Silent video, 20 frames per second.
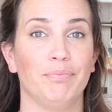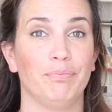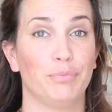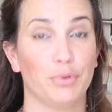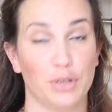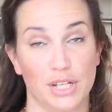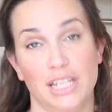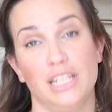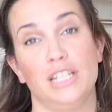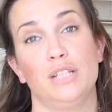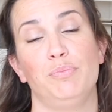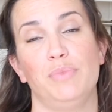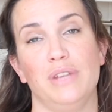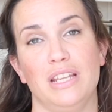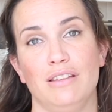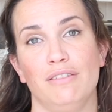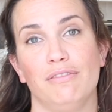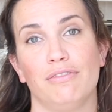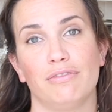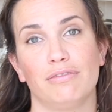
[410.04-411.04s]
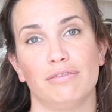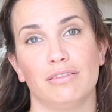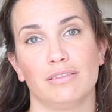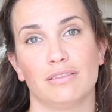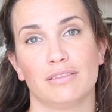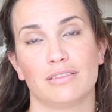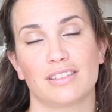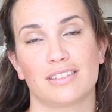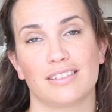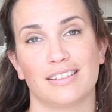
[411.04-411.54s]
British beef.
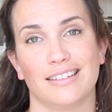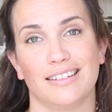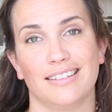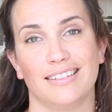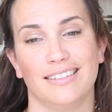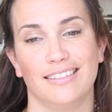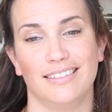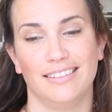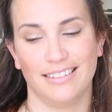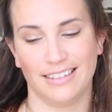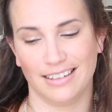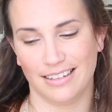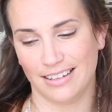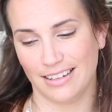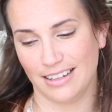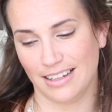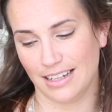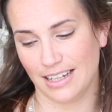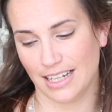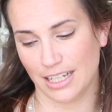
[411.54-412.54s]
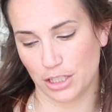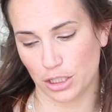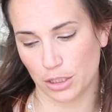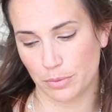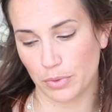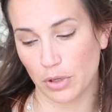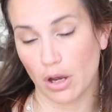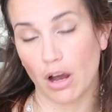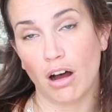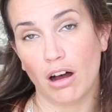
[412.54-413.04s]
So I
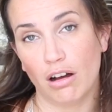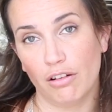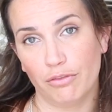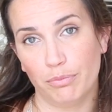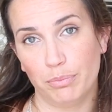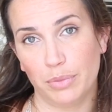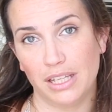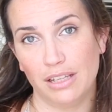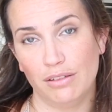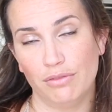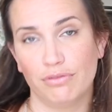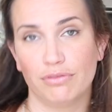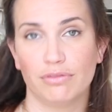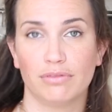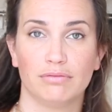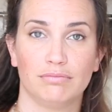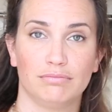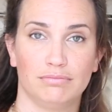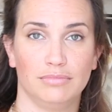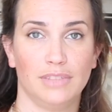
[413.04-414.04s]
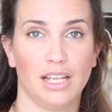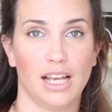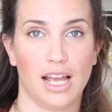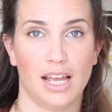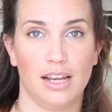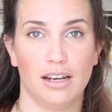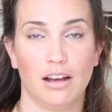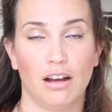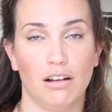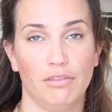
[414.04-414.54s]
just put half beef
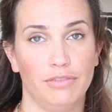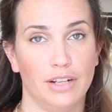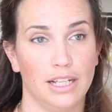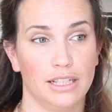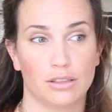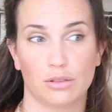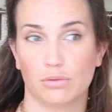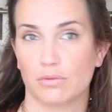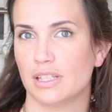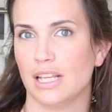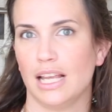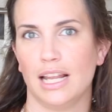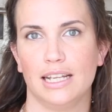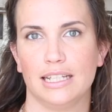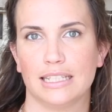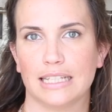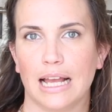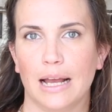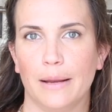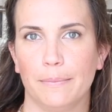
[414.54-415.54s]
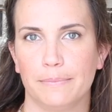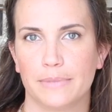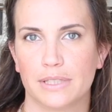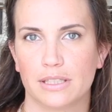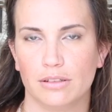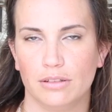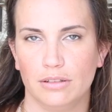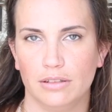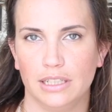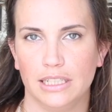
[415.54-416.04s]
and half lentils, and it's
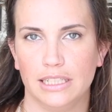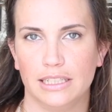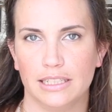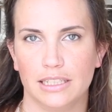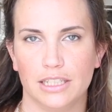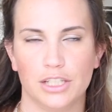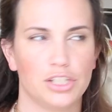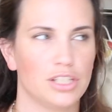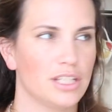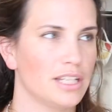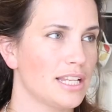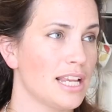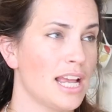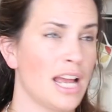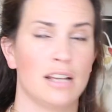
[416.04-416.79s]
absolutely delicious.